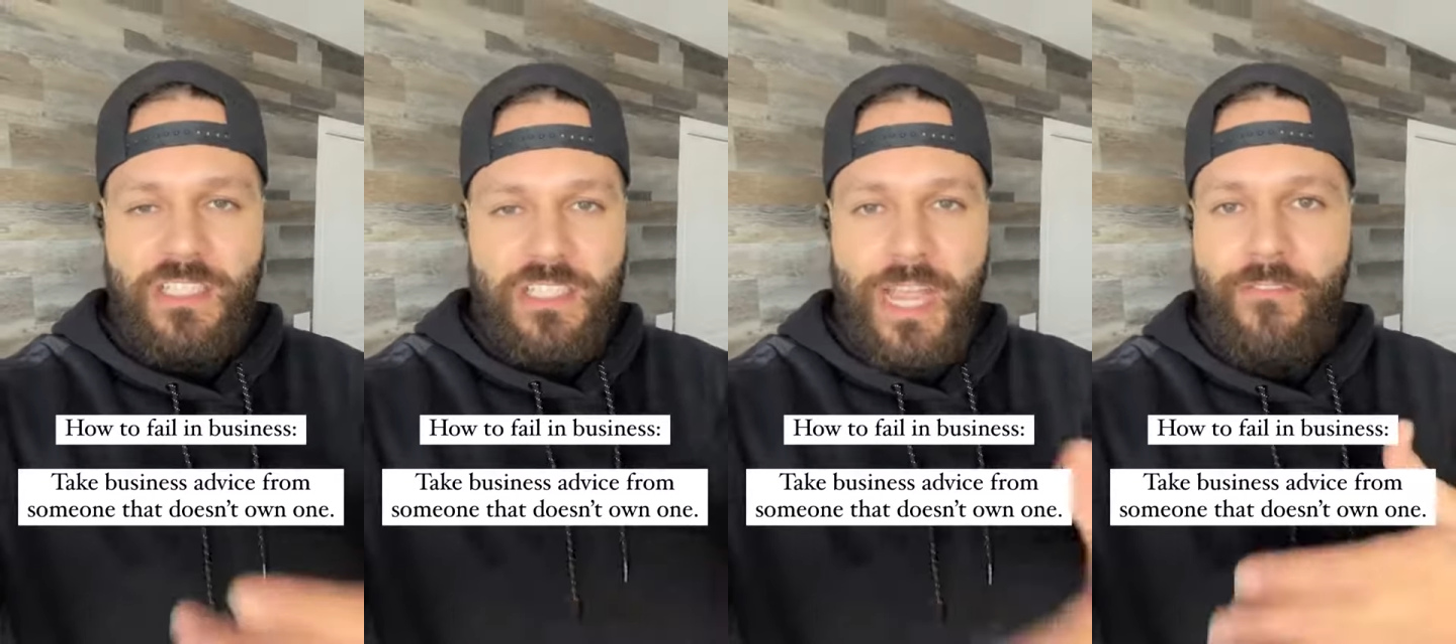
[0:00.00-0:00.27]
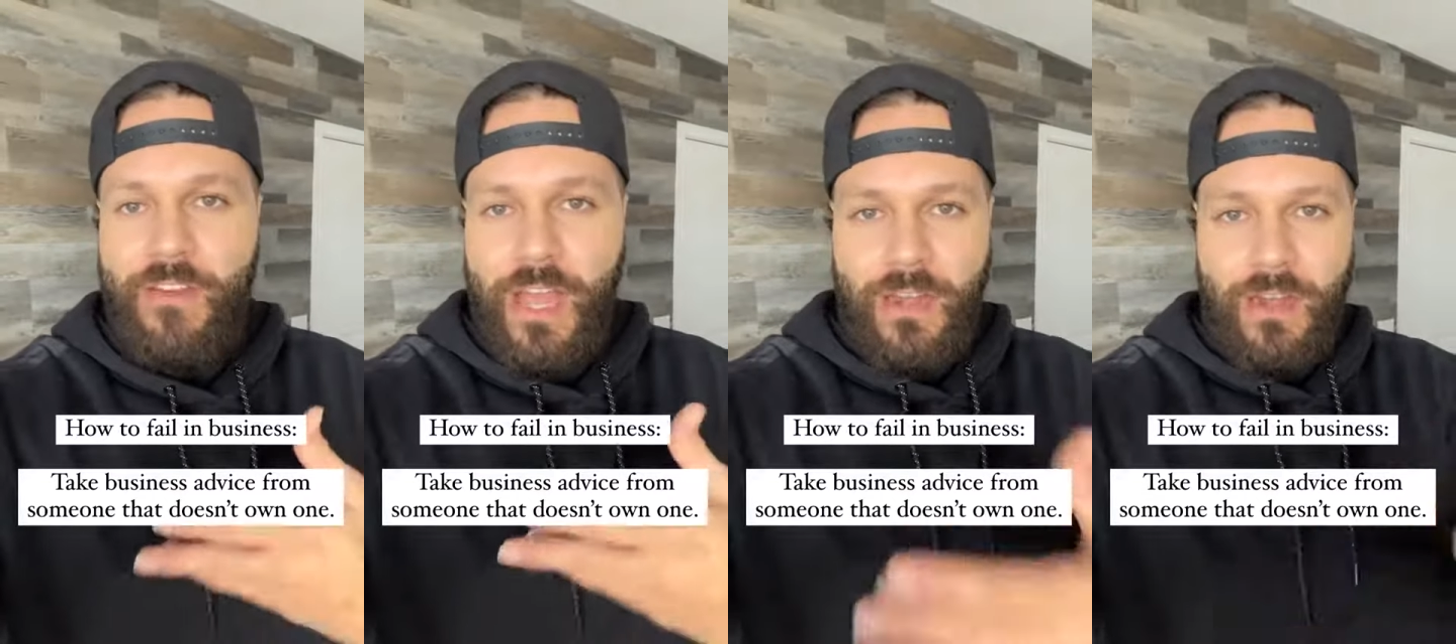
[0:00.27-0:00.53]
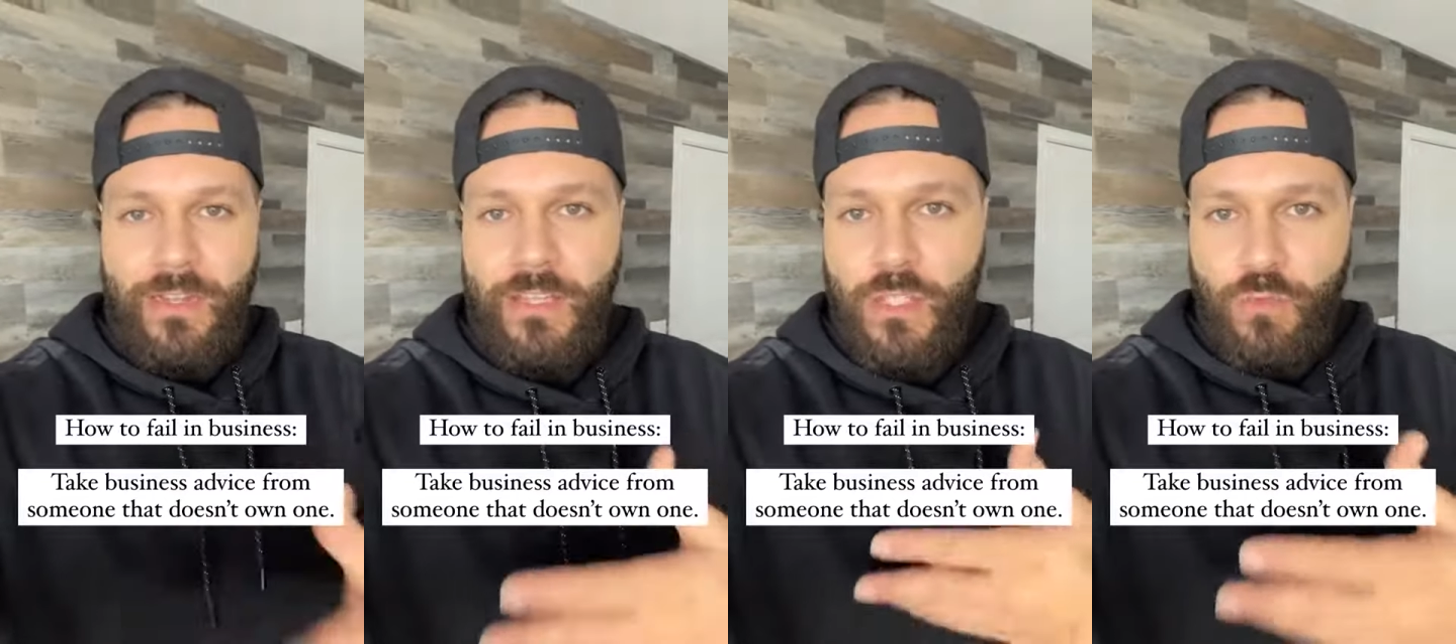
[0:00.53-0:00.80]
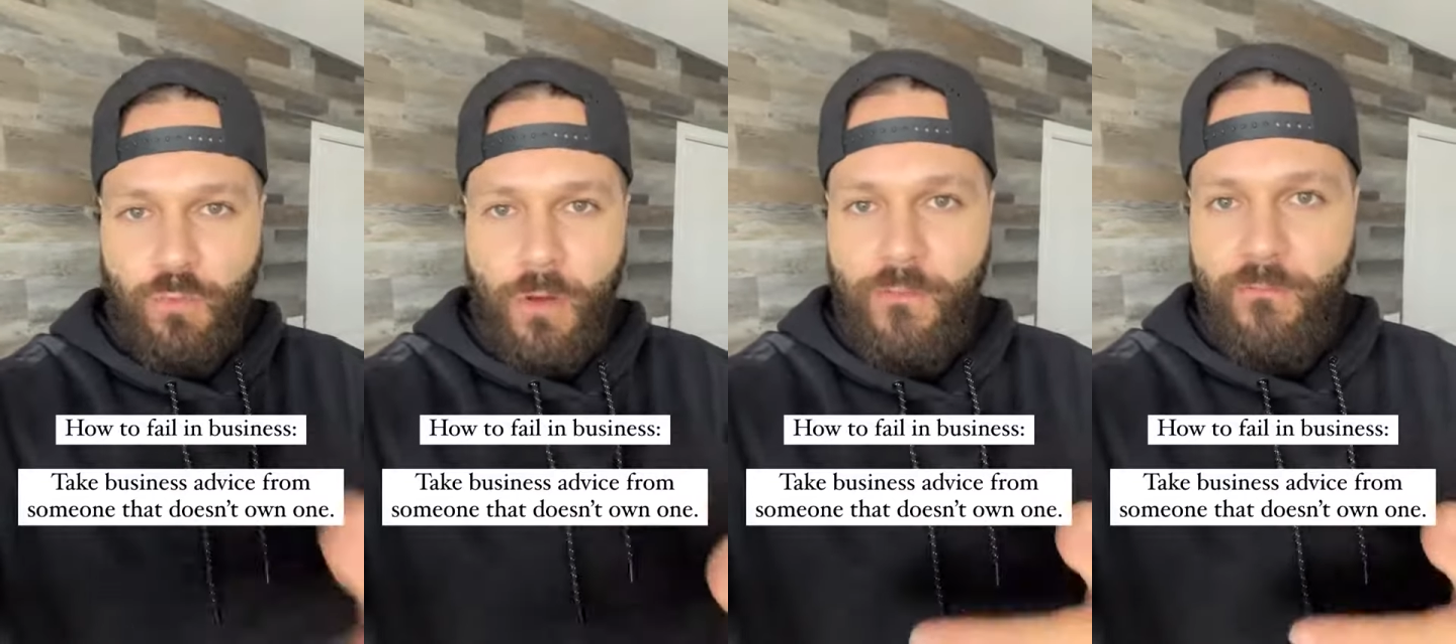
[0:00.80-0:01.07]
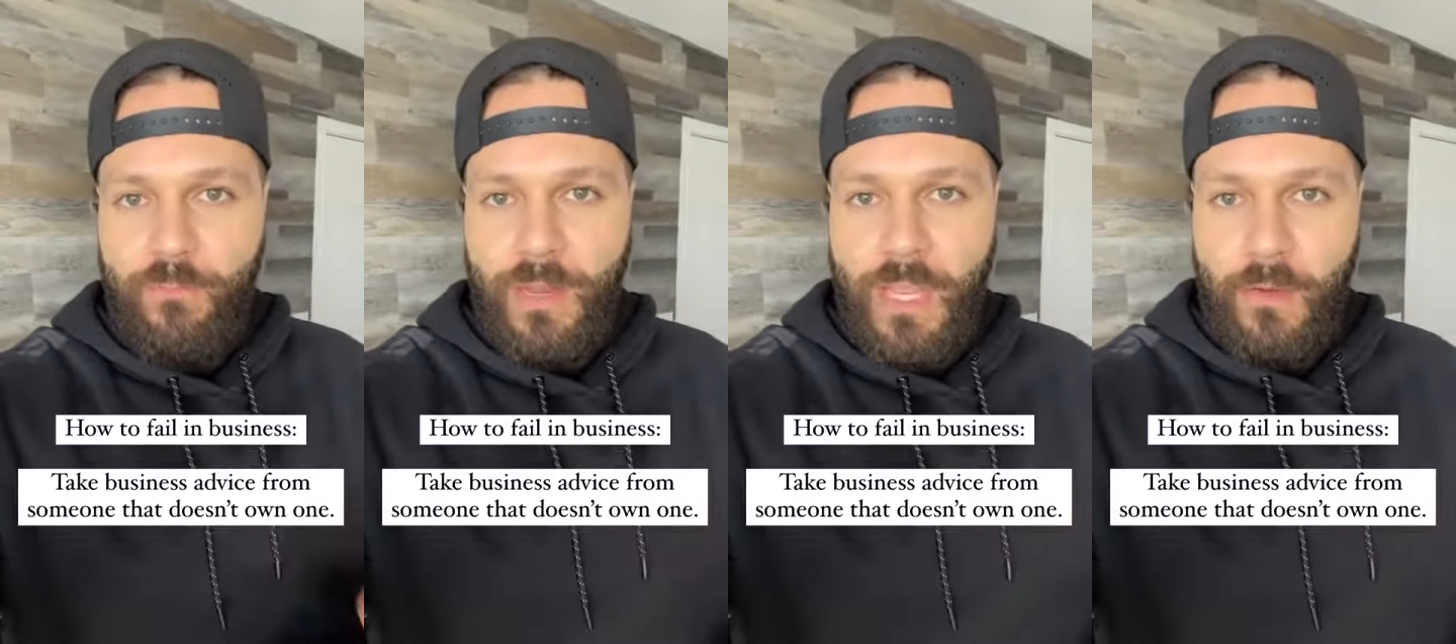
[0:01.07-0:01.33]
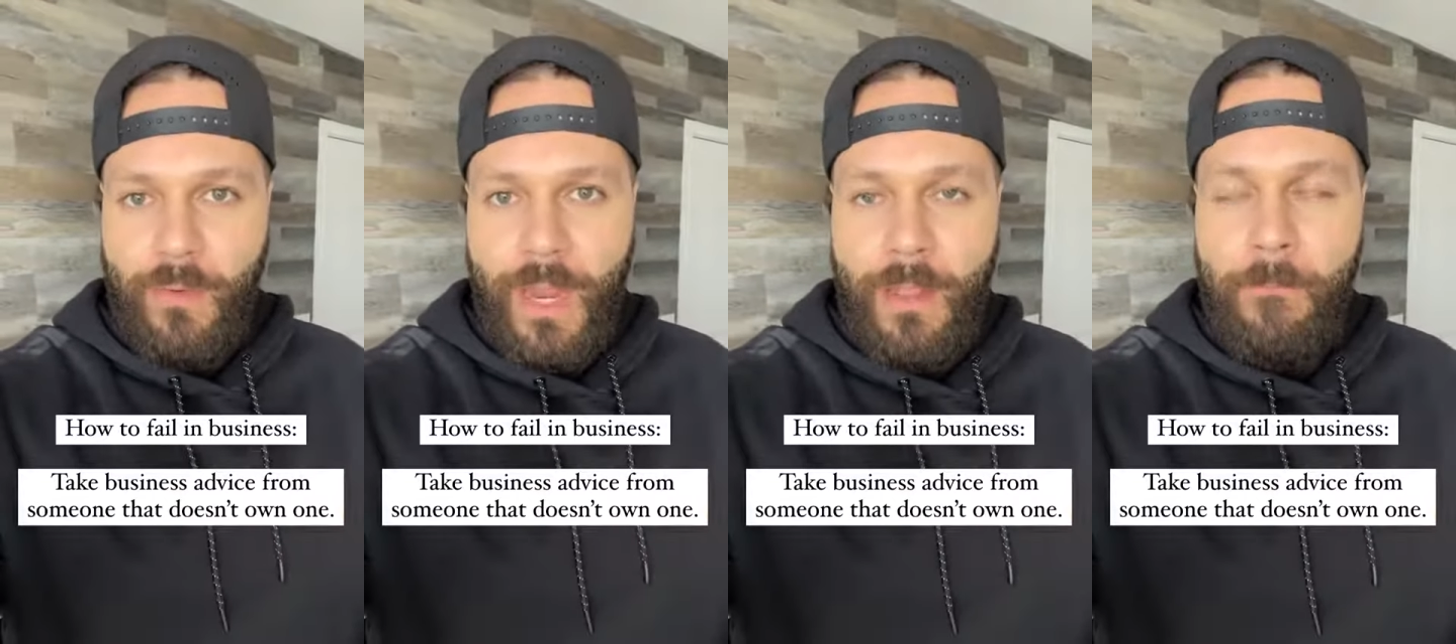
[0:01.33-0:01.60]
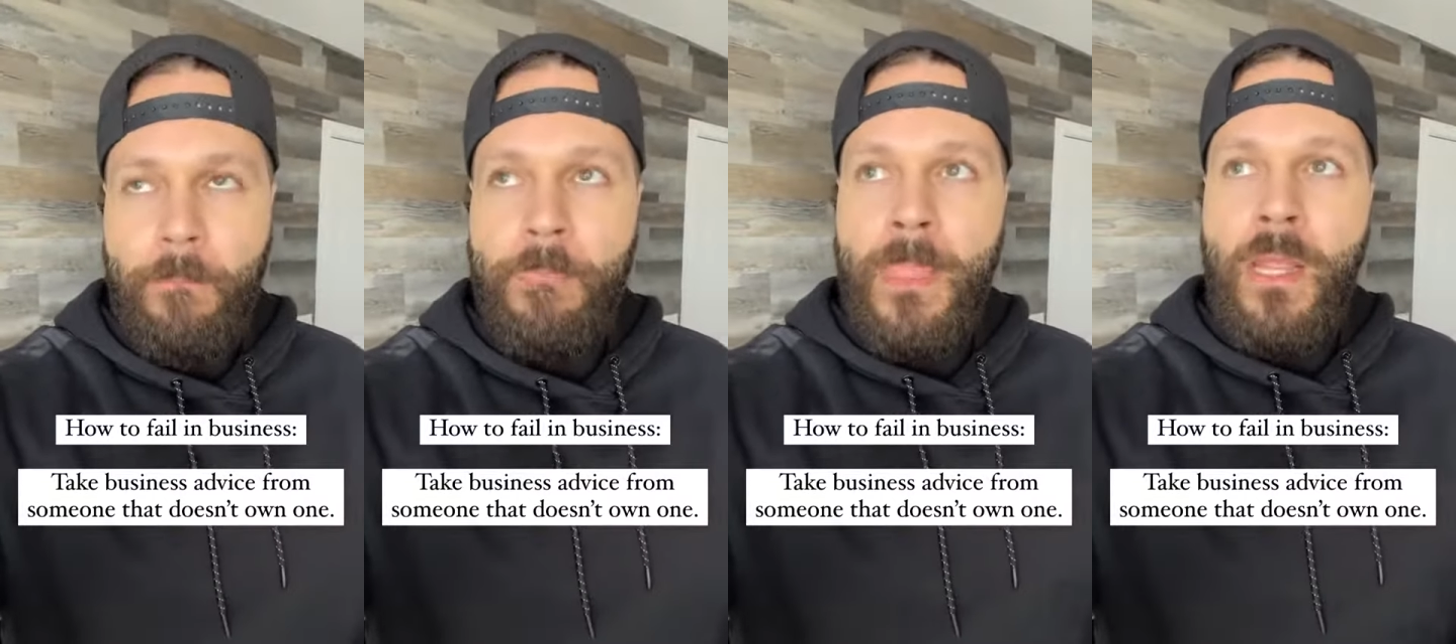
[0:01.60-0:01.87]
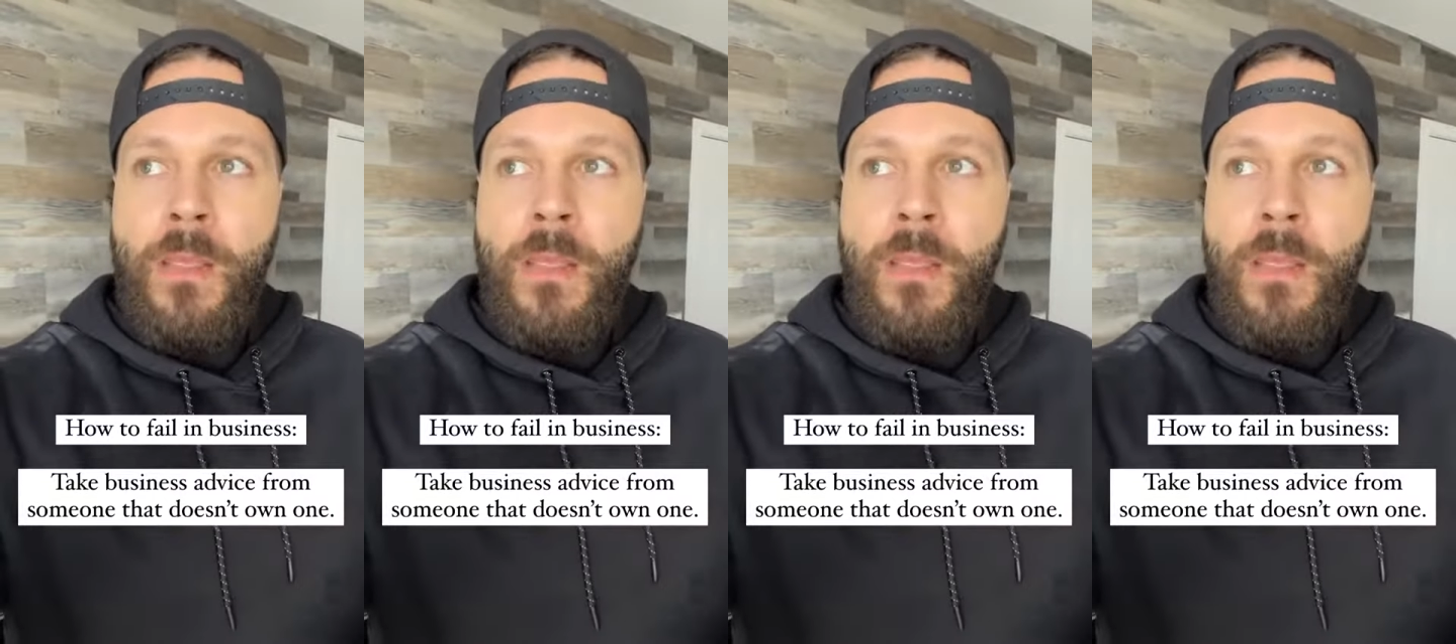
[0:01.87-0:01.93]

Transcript: just have kind of like this rough play, right?